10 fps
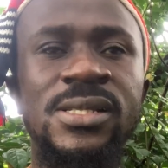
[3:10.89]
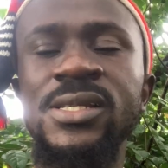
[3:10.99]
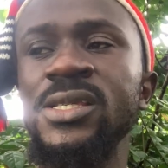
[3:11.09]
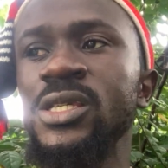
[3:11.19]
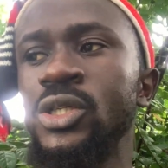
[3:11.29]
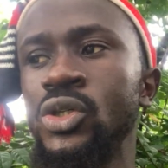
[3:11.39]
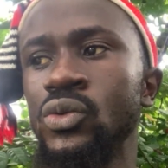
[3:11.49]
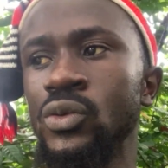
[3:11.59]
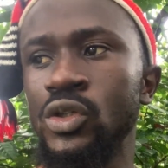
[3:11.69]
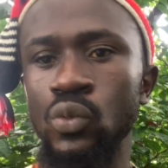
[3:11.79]
this
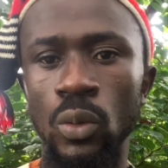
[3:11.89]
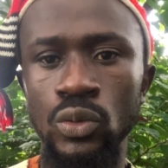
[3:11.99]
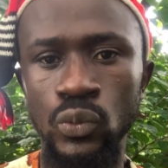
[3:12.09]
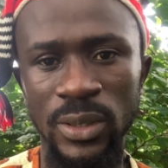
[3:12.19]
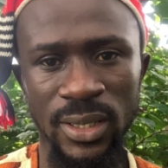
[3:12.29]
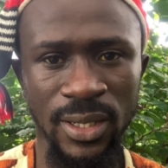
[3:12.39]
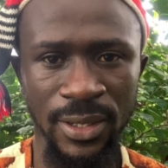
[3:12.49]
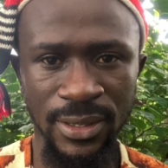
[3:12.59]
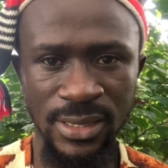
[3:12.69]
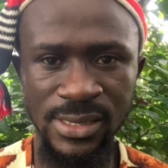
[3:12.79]
issue is to
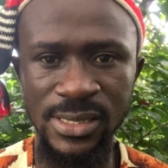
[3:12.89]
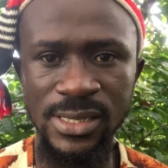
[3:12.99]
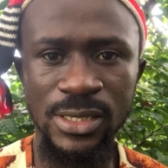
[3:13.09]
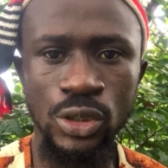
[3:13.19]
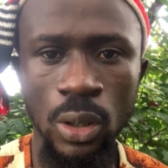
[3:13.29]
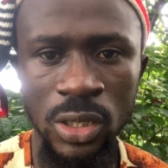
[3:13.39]
increase your